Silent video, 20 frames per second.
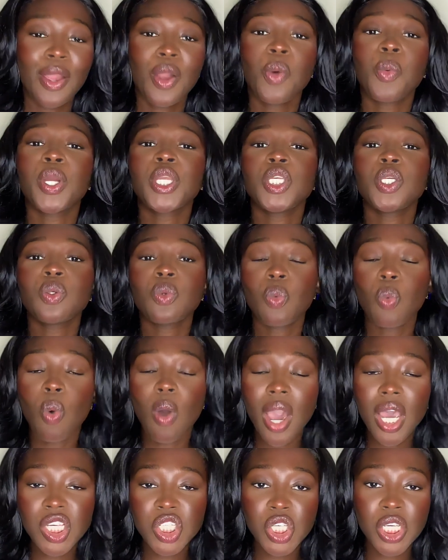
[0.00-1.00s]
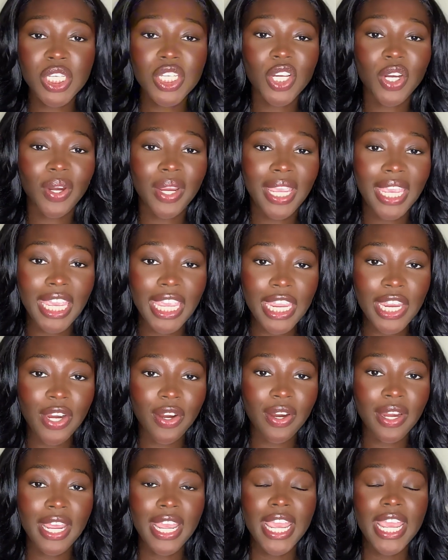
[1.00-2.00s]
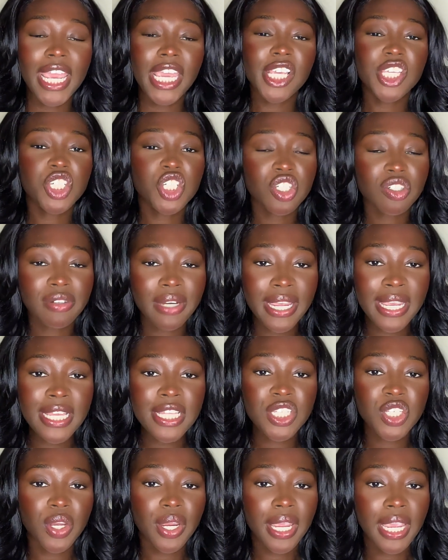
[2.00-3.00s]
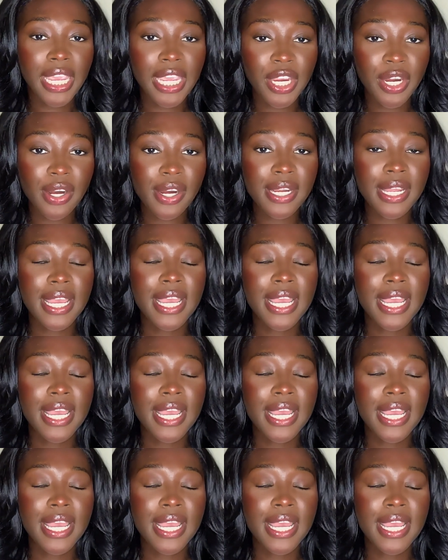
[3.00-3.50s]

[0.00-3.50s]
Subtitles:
When you're washing your hair, it trains your hair